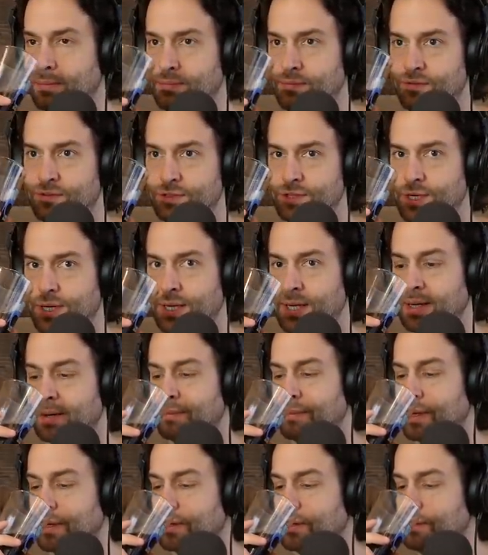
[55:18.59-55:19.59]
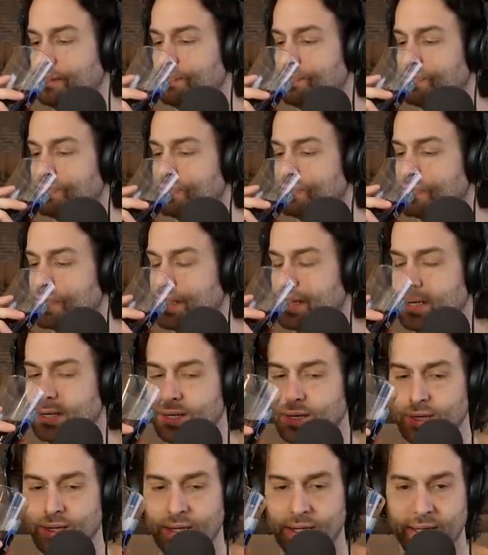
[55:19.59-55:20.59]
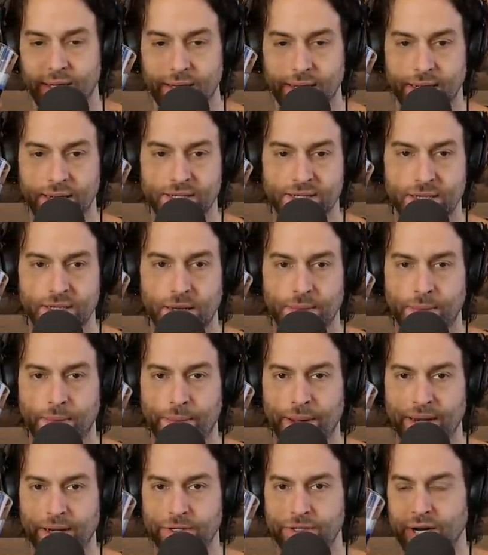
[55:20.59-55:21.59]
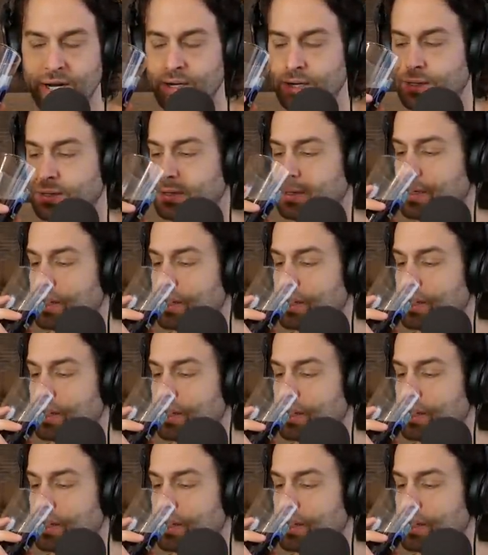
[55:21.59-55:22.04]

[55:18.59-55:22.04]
vagina in a butthole. He's a double penetrator.